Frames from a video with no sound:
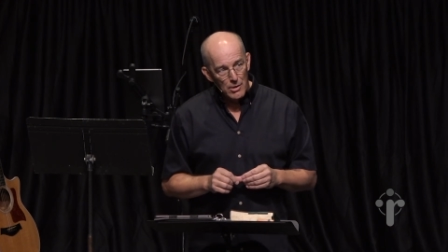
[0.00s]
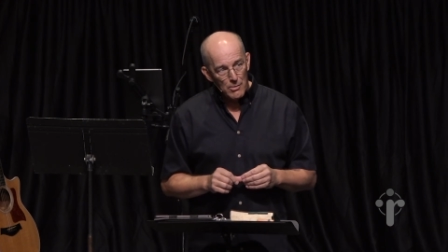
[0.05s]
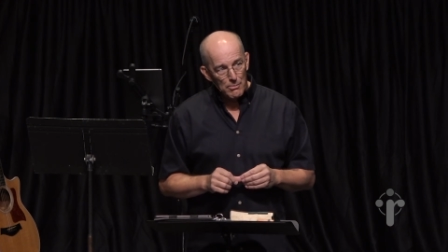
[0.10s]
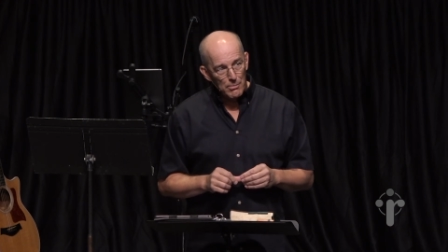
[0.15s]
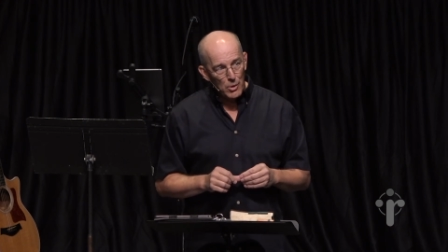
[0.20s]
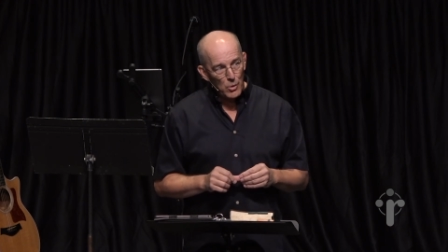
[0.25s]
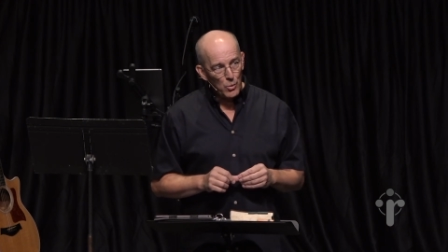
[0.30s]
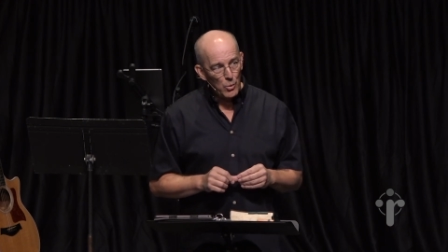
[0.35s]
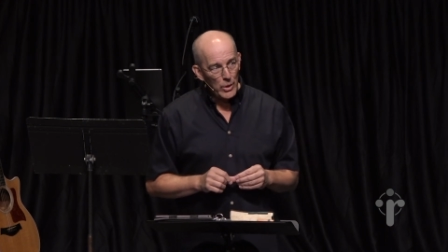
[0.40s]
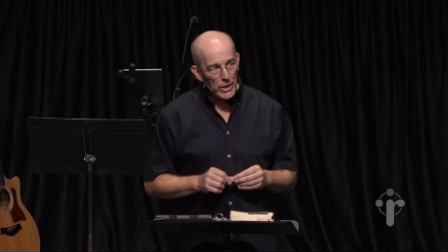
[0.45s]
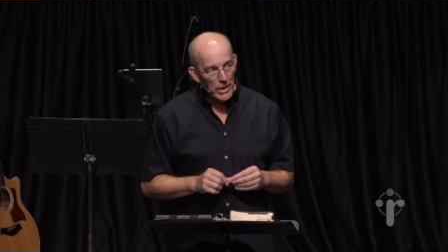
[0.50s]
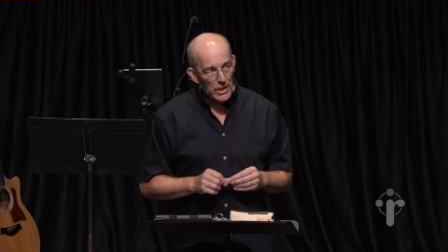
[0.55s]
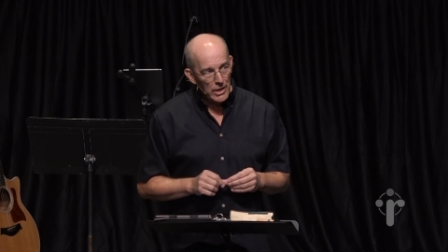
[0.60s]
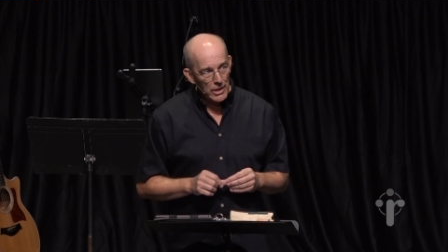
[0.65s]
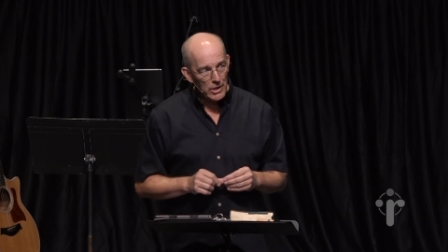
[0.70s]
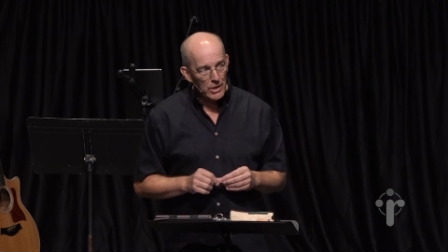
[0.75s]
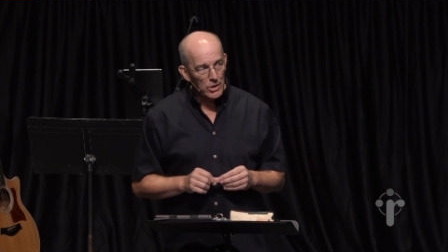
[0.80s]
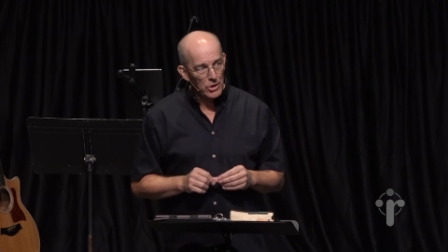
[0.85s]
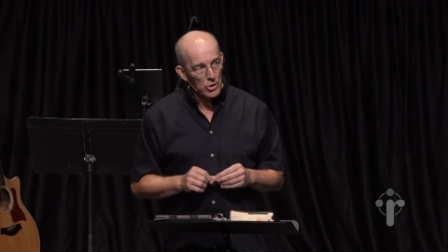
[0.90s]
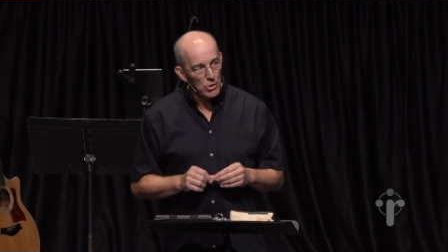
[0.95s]
But
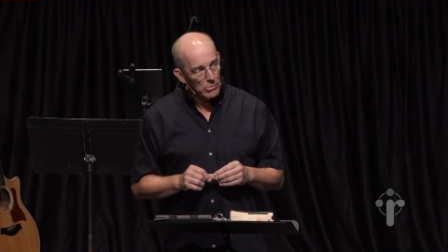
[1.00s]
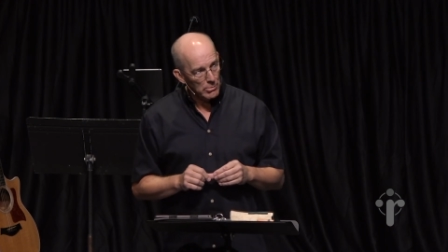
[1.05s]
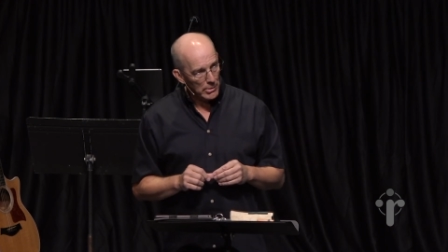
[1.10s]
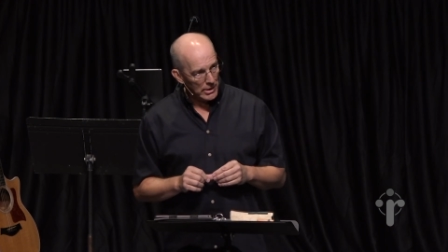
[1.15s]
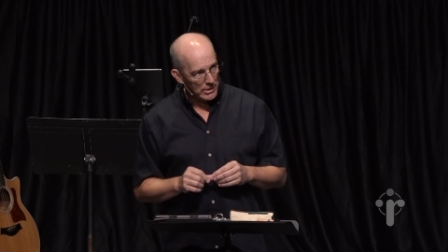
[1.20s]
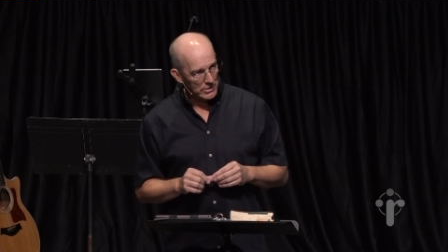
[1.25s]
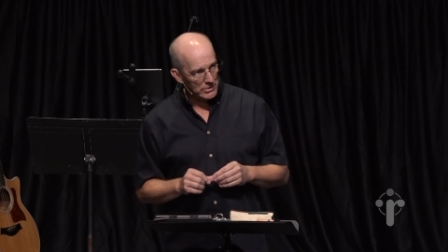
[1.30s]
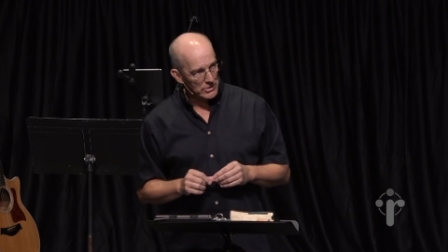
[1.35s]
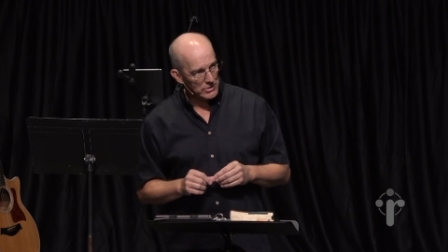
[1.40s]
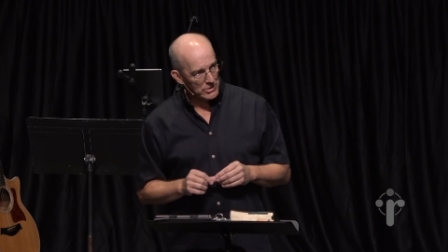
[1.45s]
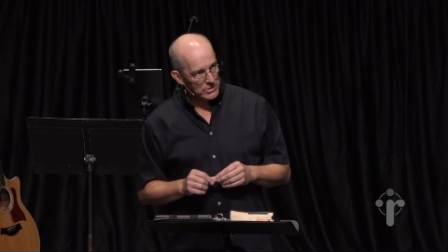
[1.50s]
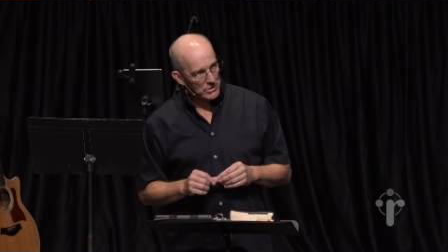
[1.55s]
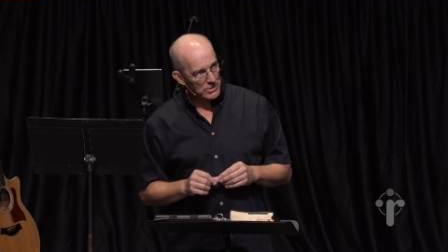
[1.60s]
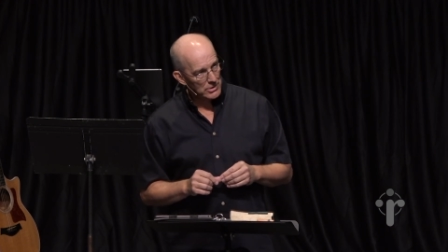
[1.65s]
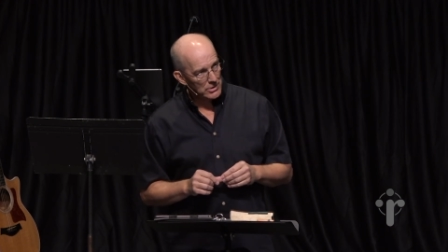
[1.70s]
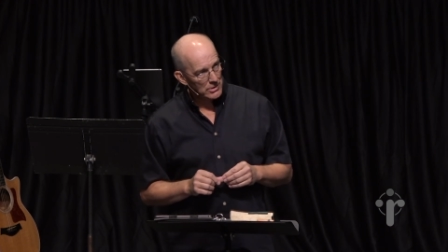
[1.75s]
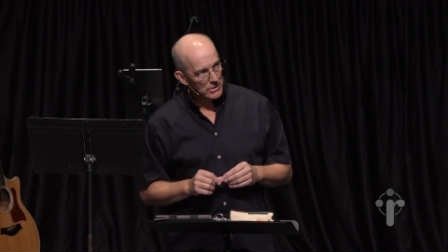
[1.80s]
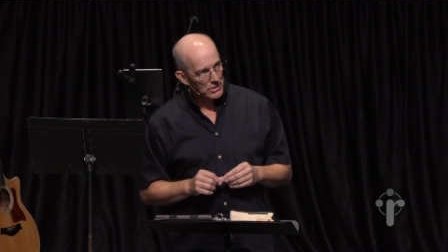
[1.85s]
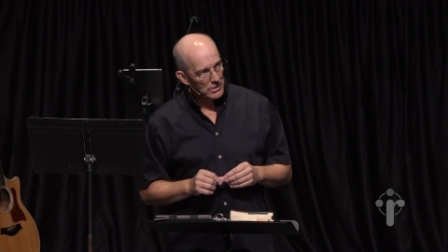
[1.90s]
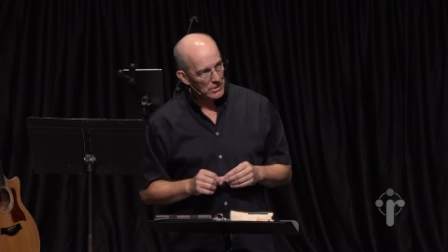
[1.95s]
we humans
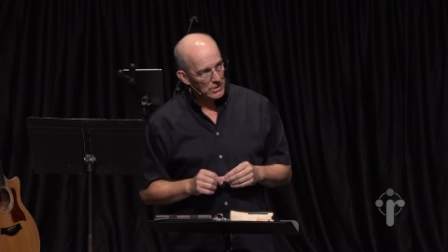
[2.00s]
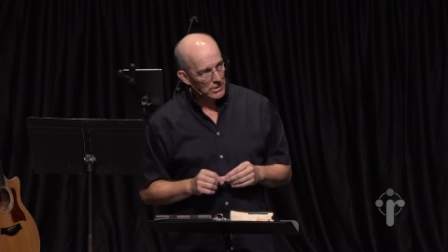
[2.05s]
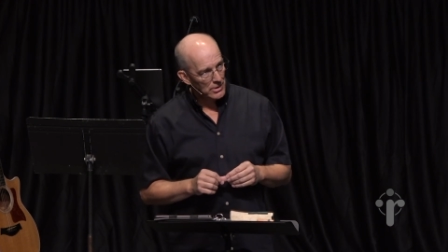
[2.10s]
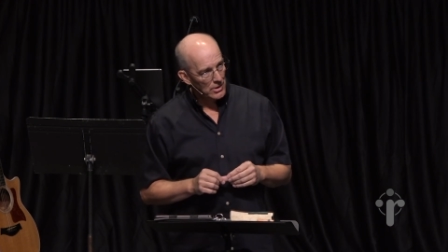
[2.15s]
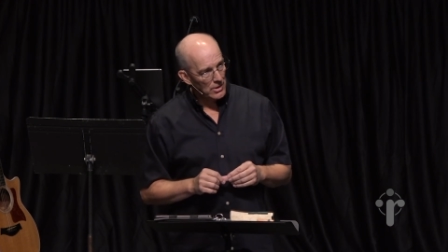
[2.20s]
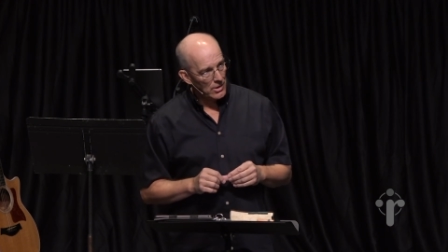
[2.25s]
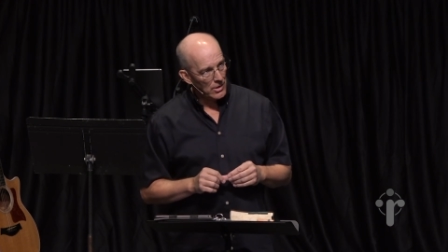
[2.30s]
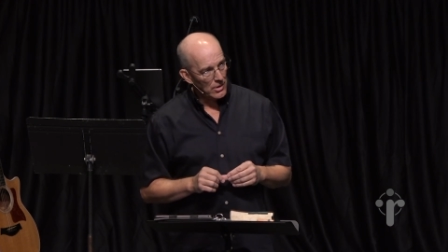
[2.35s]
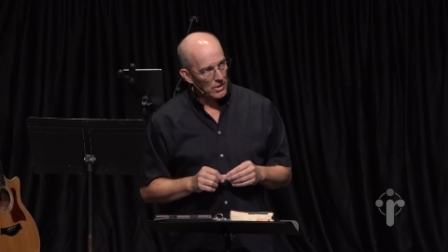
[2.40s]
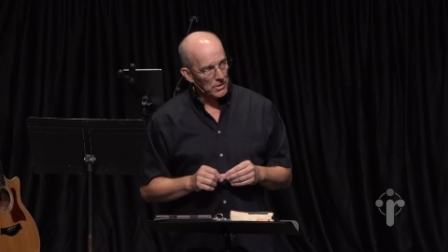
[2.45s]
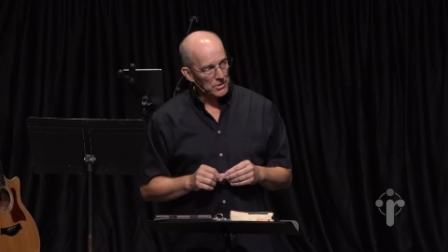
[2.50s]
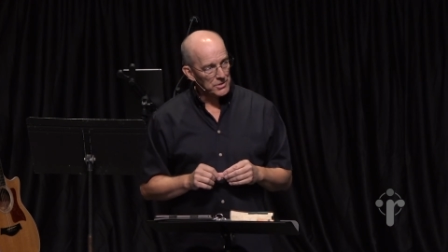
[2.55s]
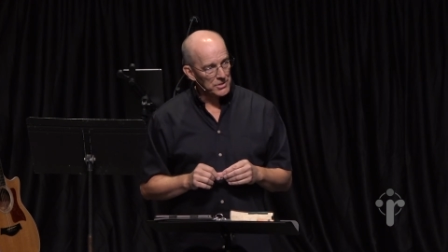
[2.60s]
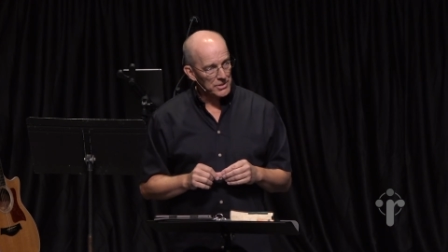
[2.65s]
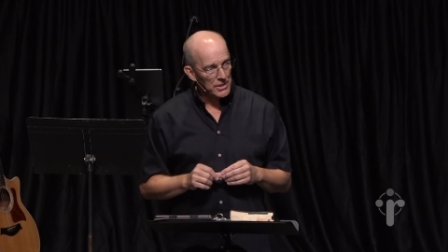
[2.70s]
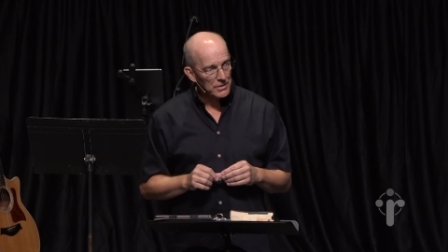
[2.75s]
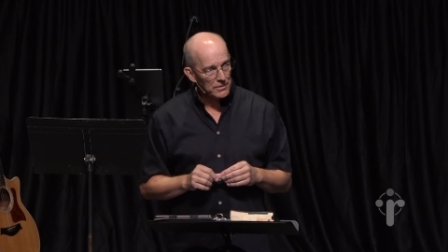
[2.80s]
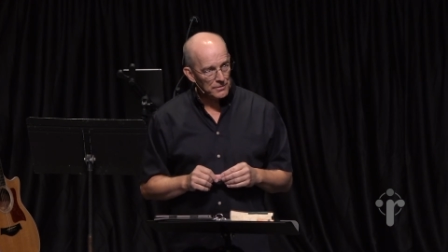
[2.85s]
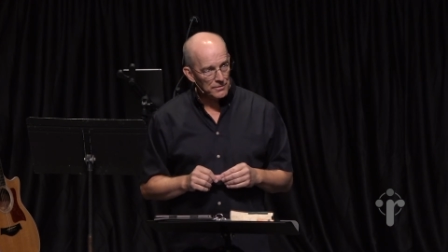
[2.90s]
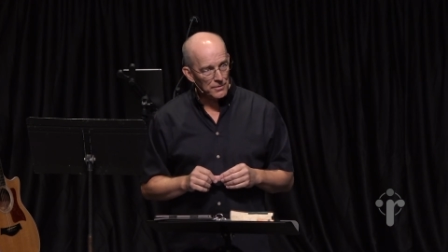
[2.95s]
are
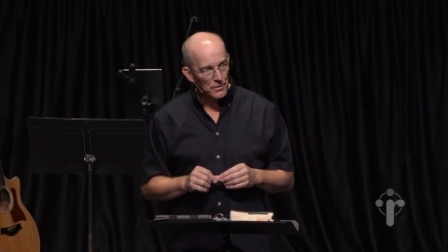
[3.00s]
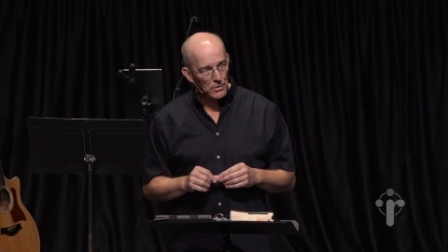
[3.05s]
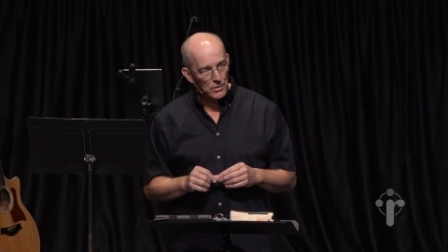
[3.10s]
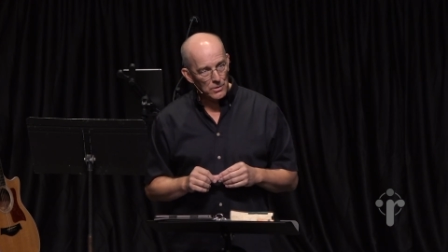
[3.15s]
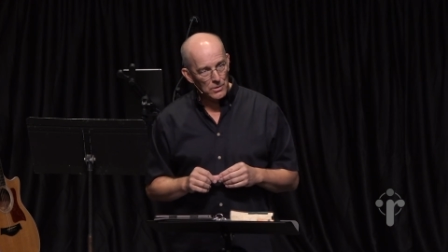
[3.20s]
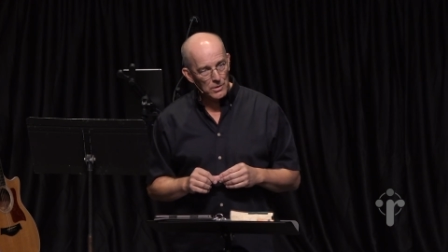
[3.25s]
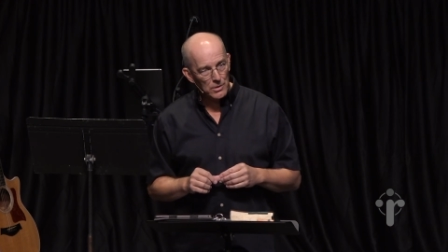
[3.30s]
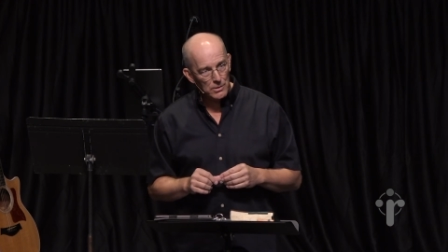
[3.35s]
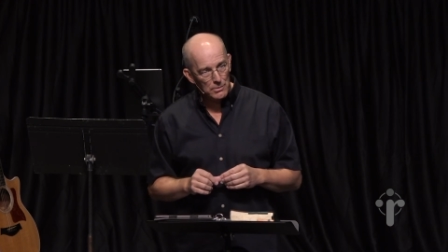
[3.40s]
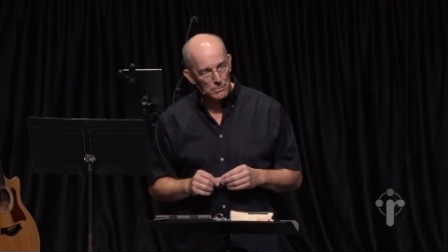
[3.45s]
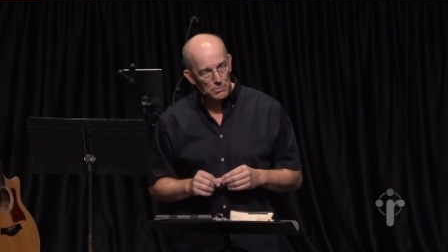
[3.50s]
sinful,